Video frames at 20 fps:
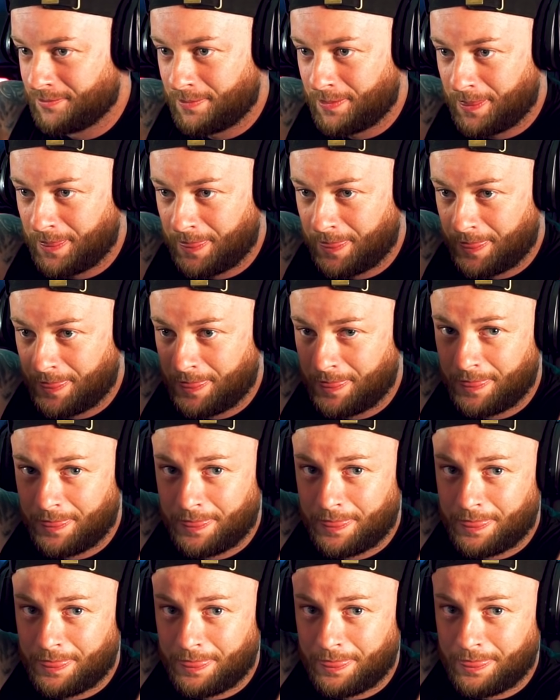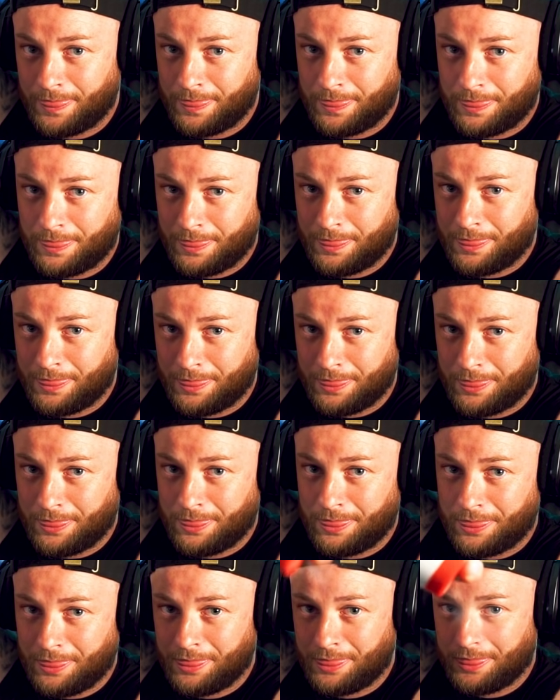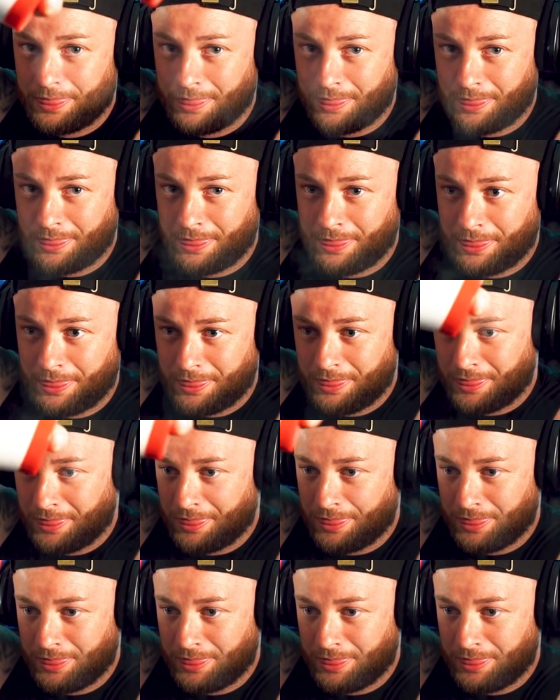Nobody speaks.